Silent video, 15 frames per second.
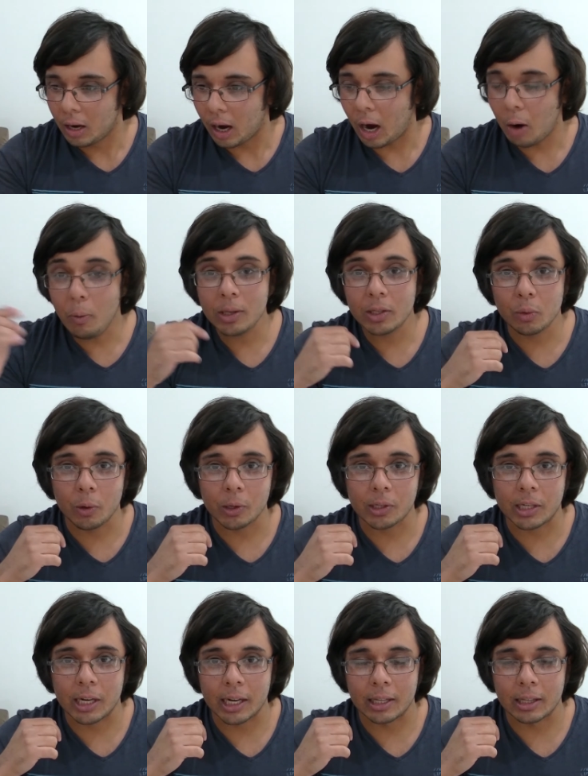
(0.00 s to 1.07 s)
I, I went to watch
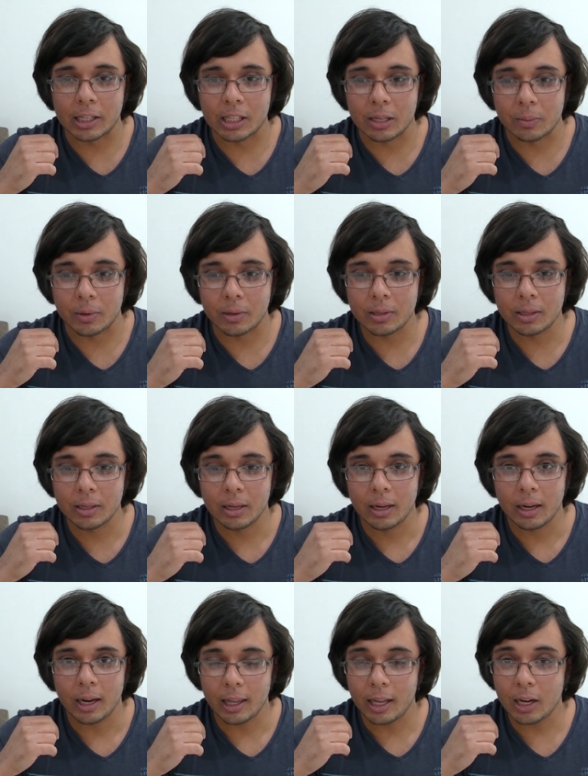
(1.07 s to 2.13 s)
Ted in The Simmers,
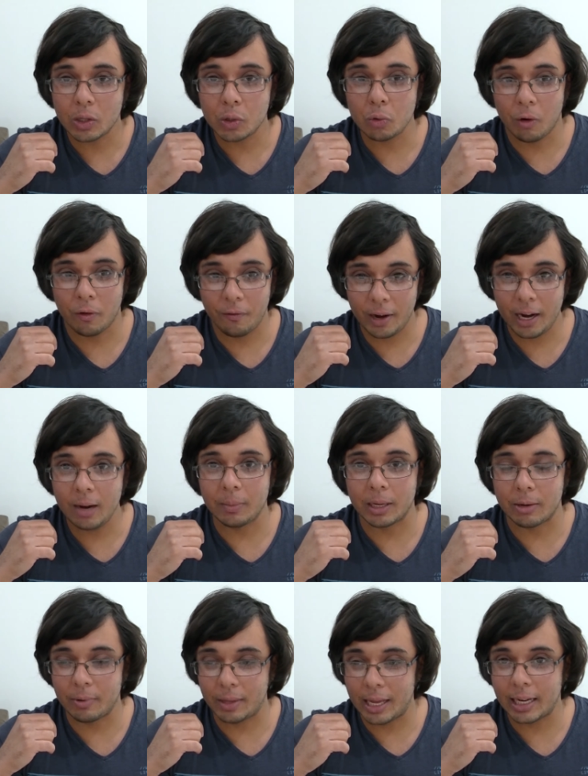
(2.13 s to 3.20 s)
and then I saw a
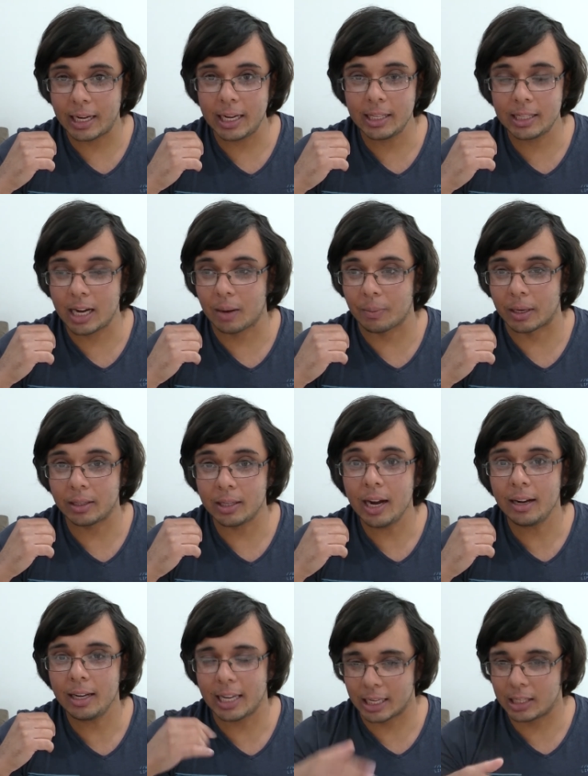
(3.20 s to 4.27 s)
family with their kids come in,
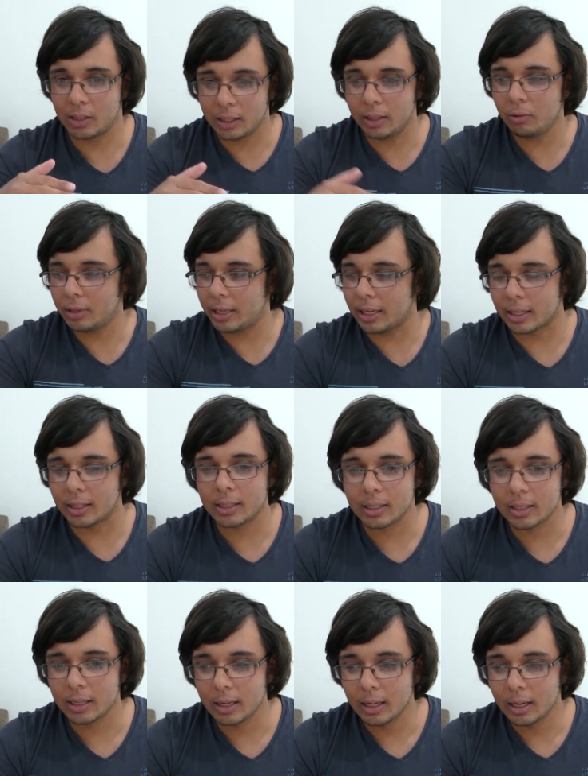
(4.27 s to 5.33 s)
young kids, little
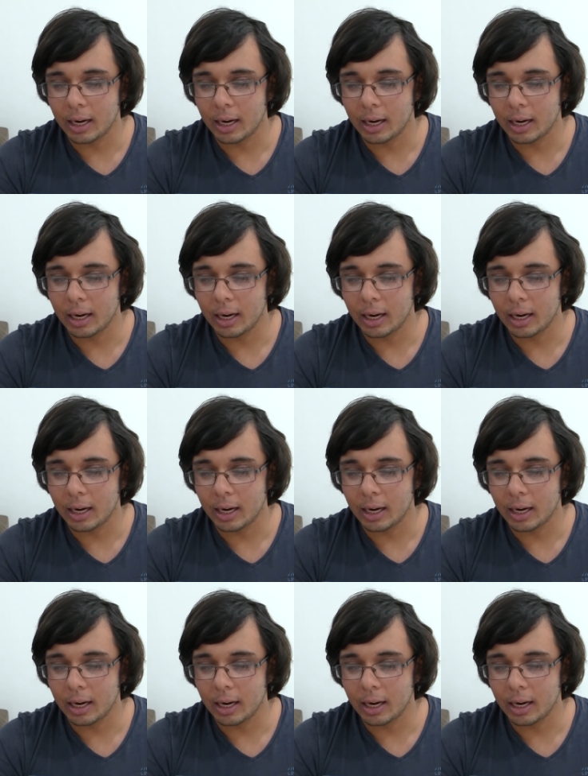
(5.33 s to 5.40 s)
kids,